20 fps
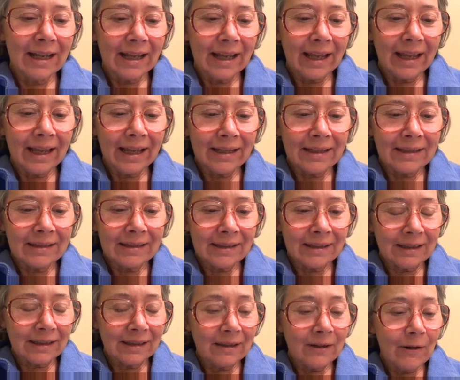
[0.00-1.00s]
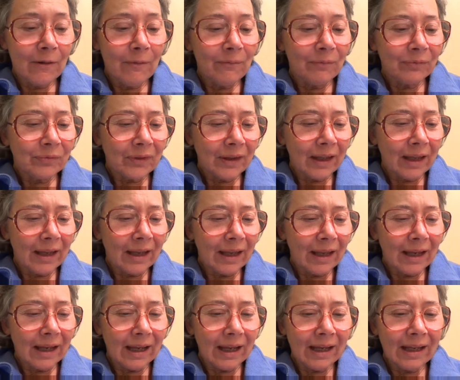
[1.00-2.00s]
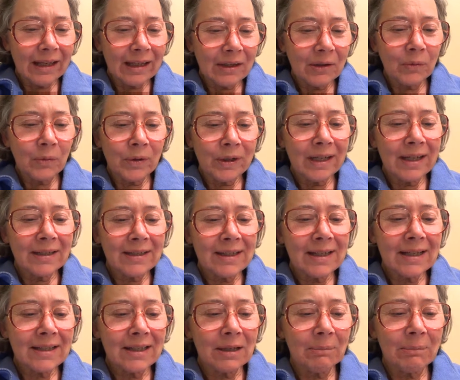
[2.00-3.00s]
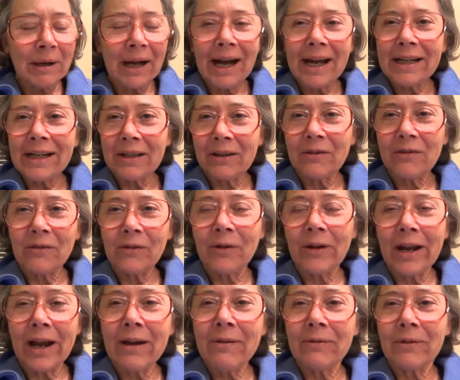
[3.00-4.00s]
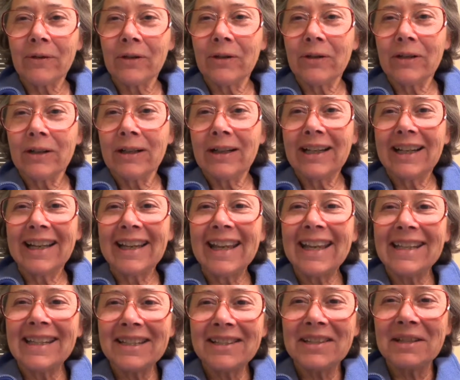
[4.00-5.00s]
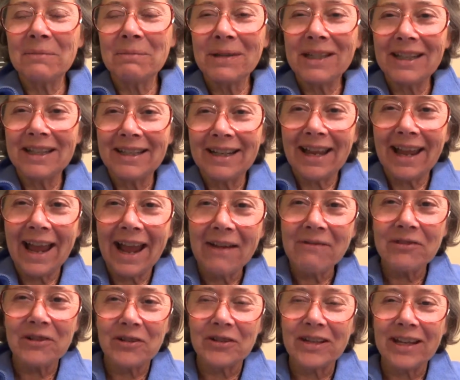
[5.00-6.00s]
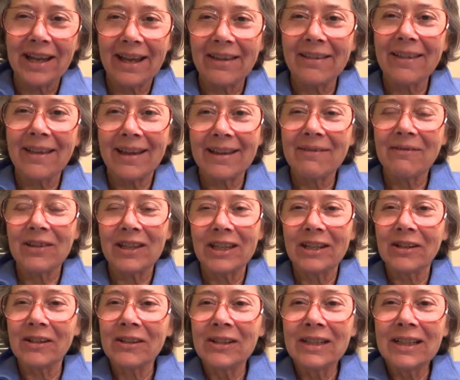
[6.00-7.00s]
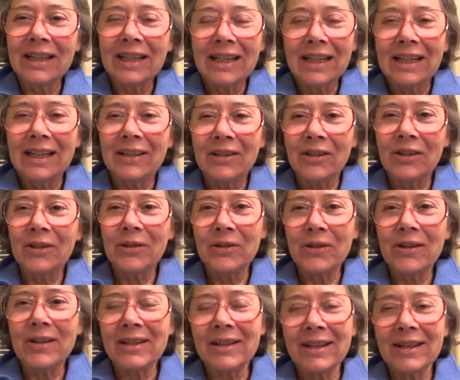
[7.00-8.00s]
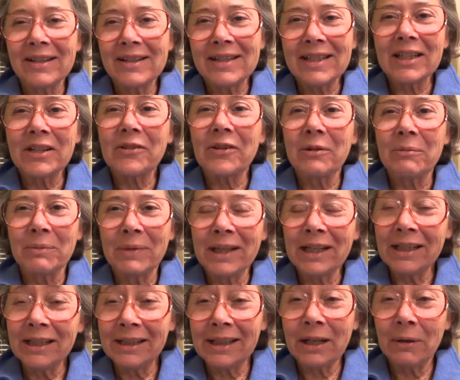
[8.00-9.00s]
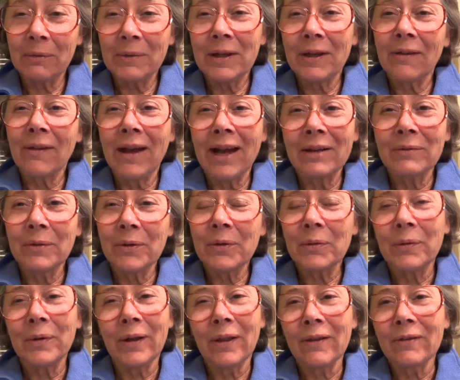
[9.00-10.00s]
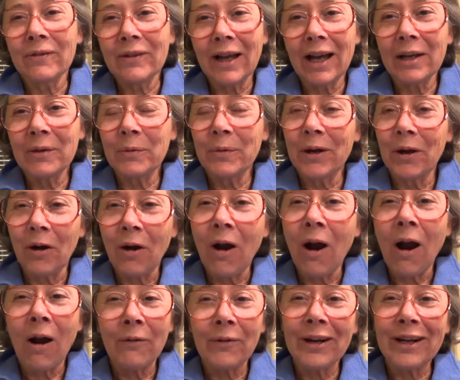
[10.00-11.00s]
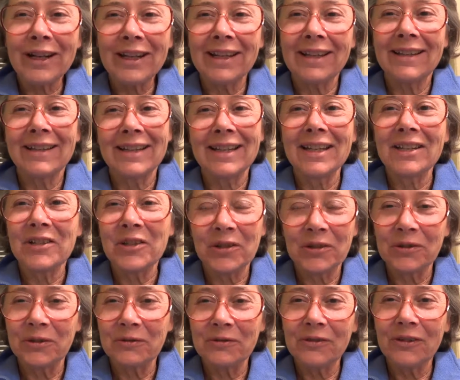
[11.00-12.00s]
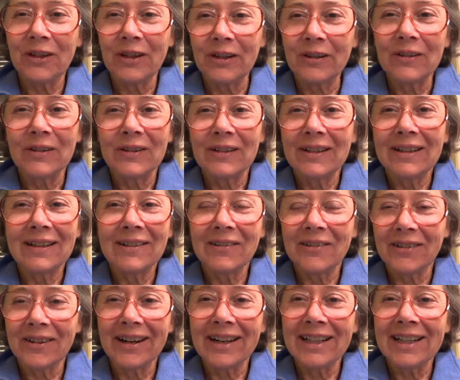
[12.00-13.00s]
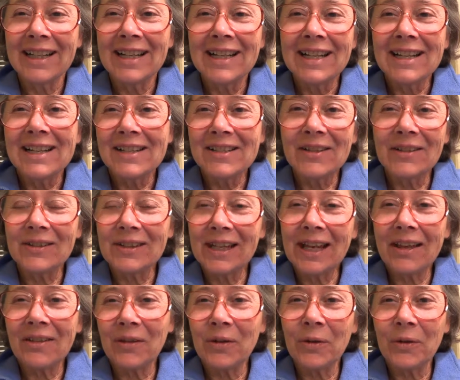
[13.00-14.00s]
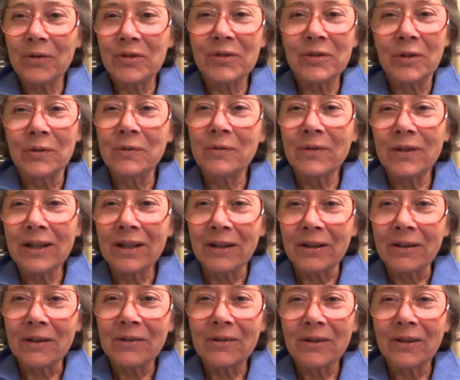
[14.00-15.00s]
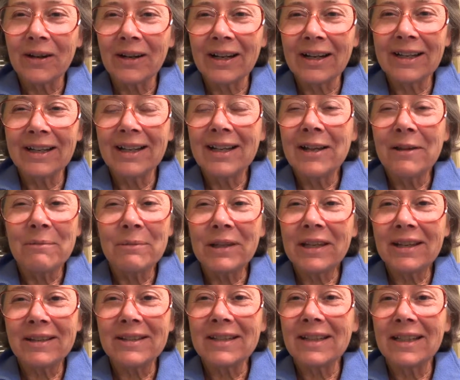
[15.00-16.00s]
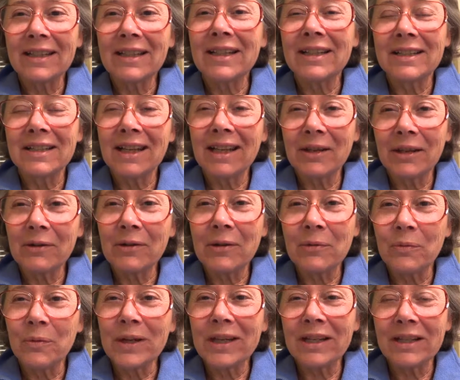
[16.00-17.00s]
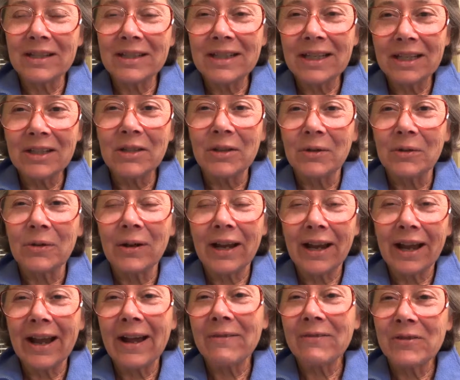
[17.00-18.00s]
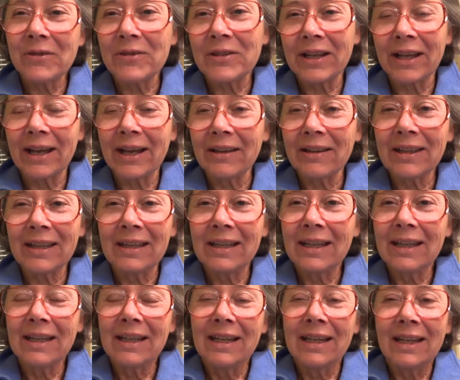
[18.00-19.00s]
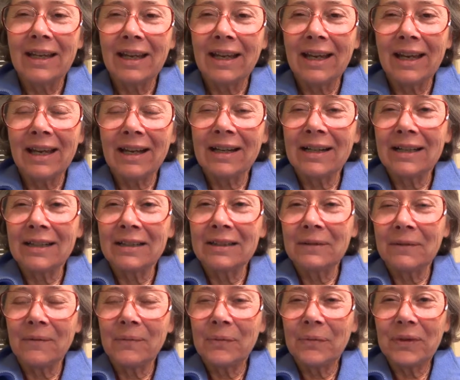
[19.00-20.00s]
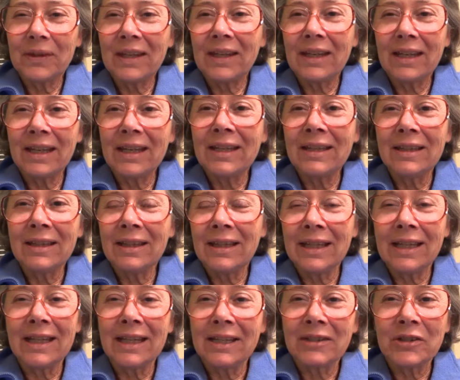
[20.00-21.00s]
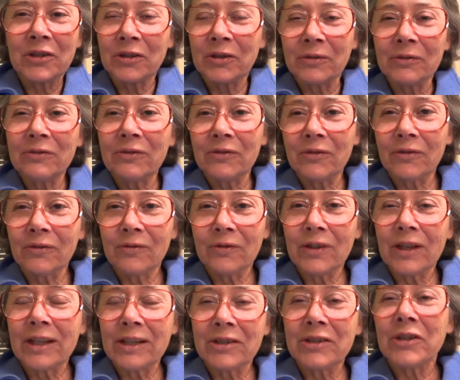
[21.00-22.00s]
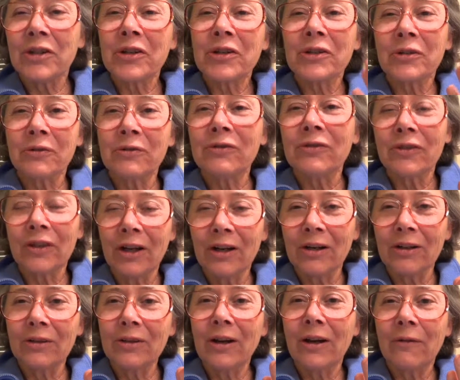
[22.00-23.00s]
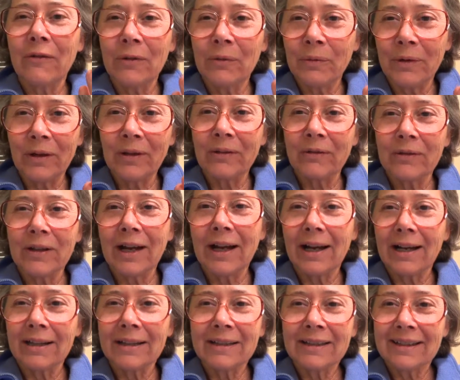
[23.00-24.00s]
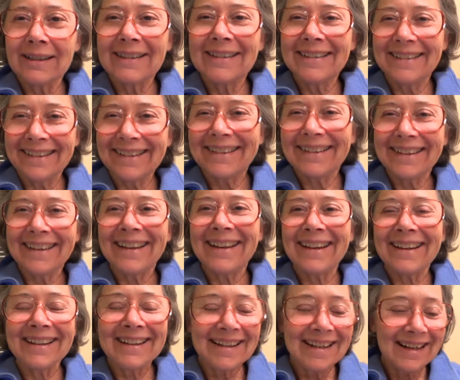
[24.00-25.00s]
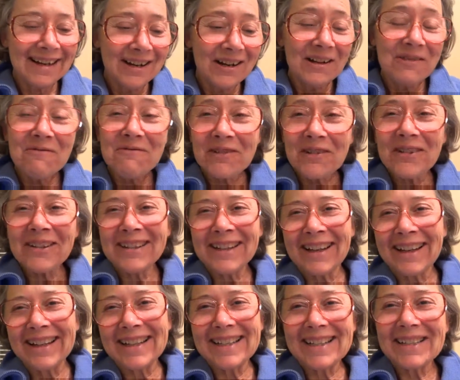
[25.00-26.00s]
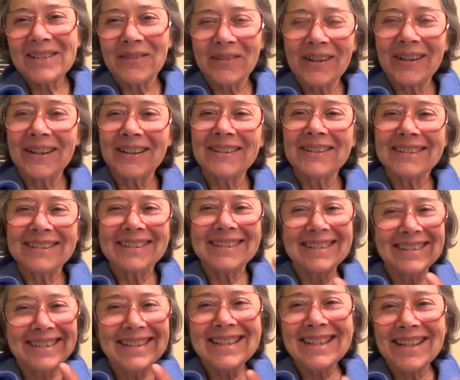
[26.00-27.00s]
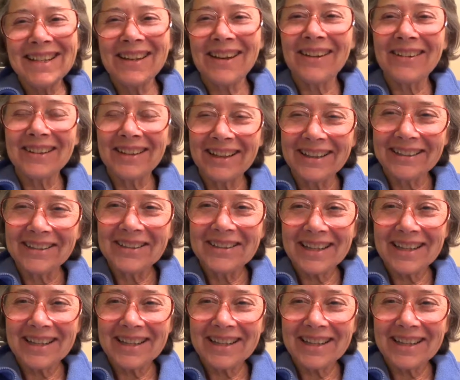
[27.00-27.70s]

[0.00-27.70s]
And uh, It, when it says abideth forever, it doesn't mean after death, I feel. You know, you could consider the minute that we align with the will of God, we are already in the eternal flow, right? So death holds no fear, right? Because it can, it, we continue after death uh, in the eternal, eternal flow of the will of God. Yeah, very nice. Well, see y'all later.